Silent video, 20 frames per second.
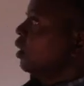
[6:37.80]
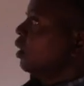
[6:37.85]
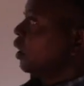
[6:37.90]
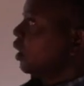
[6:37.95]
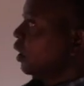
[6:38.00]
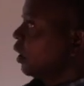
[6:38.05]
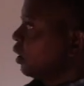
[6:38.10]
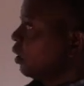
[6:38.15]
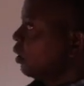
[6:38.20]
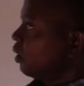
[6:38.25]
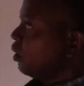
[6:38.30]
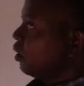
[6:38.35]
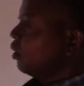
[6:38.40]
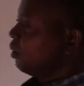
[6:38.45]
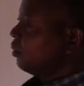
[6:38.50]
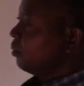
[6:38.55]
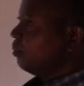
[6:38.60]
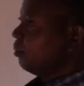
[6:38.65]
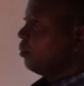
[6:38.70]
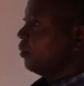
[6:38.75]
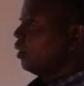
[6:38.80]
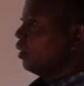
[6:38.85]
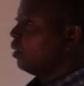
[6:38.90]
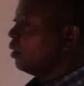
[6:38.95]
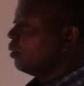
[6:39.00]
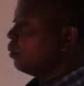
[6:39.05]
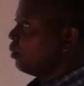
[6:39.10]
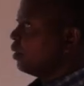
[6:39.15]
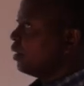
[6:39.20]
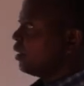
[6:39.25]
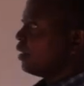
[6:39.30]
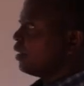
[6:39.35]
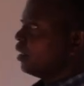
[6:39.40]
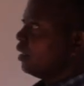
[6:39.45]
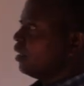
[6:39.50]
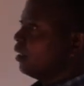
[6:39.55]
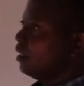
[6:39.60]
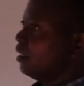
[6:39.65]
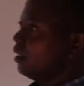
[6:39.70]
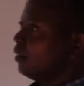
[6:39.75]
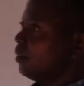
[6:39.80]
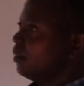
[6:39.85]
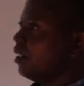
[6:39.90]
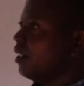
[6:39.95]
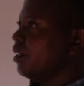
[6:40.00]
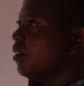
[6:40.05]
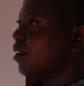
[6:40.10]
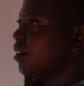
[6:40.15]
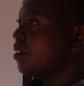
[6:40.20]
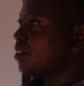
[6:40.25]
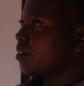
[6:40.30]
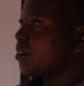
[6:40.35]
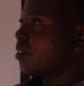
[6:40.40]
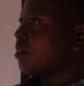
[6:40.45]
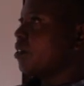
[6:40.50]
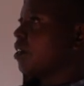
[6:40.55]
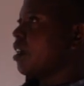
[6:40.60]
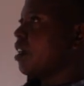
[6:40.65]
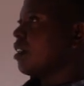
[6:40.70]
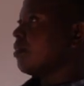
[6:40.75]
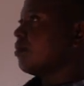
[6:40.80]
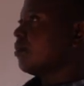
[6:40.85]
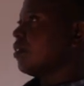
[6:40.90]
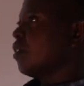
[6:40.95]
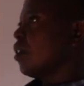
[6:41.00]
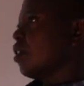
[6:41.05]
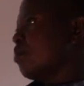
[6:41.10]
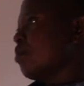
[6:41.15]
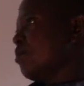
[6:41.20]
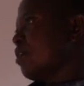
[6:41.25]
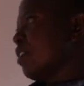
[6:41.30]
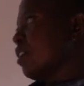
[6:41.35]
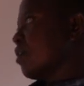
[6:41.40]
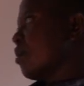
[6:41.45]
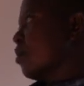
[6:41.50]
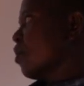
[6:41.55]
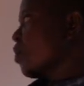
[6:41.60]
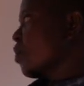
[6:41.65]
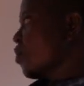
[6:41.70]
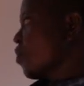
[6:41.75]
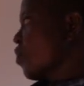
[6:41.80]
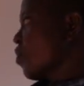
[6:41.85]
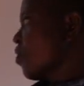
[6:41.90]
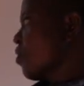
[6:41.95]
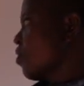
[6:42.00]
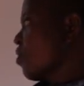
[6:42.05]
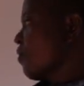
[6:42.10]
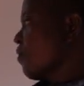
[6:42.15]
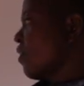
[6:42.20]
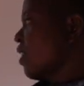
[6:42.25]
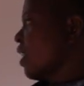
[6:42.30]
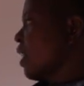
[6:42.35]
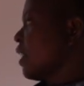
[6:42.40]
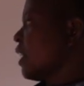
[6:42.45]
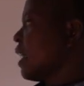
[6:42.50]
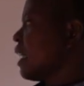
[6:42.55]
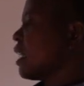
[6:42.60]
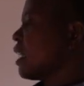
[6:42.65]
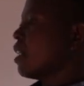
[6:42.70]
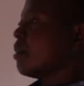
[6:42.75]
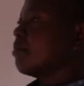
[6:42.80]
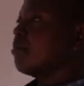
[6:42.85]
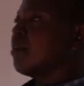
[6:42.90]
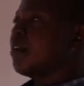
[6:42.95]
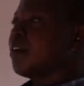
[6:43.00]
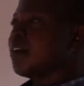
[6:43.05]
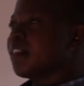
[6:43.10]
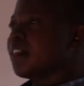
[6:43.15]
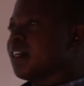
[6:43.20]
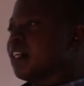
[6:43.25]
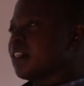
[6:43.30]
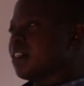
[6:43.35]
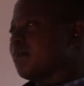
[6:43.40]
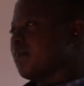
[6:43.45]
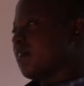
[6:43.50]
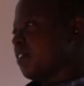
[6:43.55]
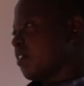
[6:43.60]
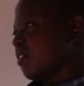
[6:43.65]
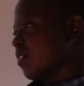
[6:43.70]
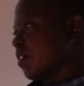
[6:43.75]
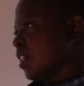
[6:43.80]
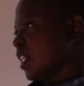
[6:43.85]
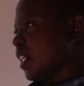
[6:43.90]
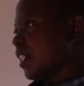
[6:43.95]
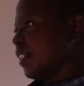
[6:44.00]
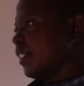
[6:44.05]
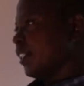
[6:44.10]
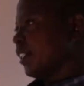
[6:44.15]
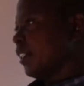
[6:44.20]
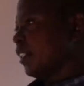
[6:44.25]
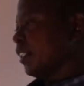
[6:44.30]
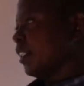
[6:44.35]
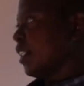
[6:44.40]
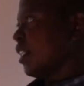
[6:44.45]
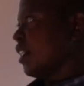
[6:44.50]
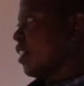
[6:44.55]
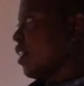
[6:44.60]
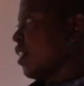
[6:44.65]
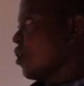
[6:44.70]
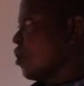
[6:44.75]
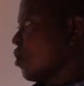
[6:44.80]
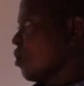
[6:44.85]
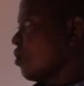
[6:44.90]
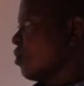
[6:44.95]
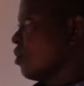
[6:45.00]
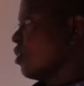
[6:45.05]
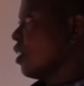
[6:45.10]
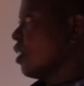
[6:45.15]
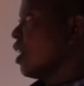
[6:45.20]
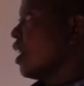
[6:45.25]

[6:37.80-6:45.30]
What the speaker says: So we said we also have objects or sources of light that are both artificial and natural.